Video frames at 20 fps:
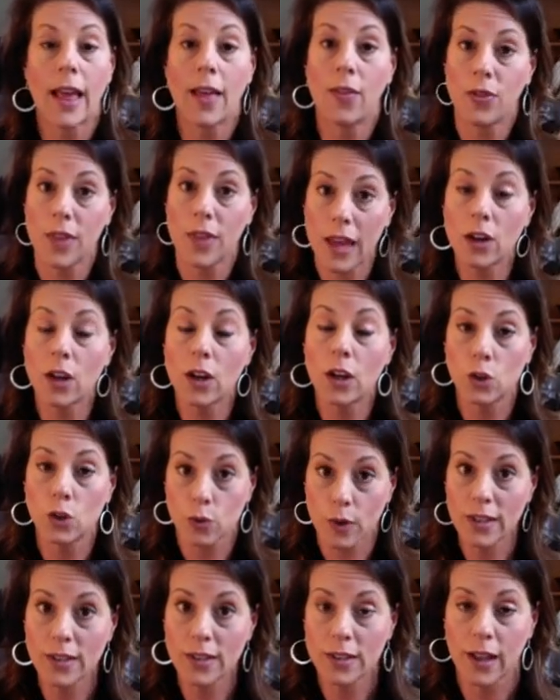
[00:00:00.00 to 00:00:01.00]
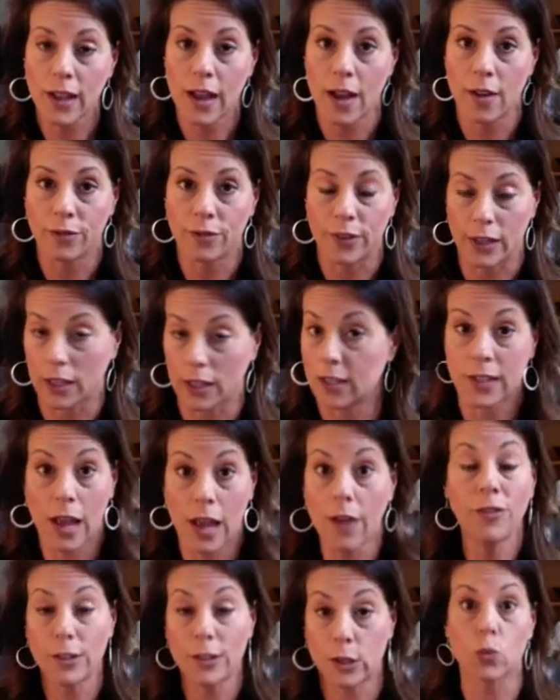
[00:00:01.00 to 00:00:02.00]
and then address the conflict, because
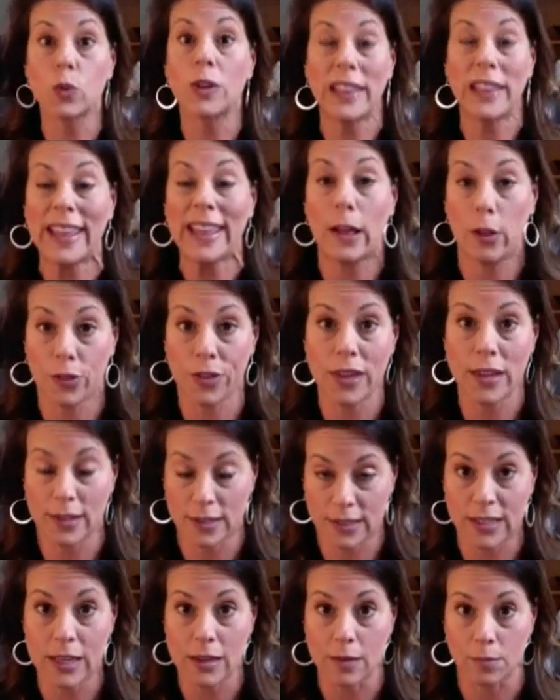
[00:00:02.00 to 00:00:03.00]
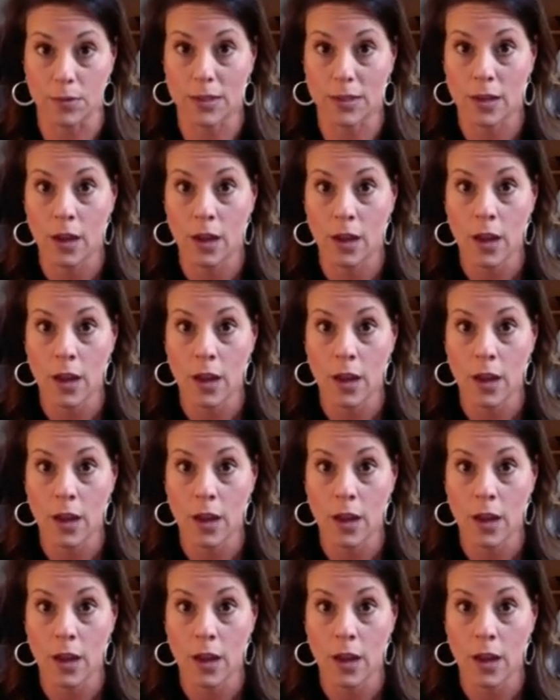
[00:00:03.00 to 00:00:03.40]
conflict's really healthy in teams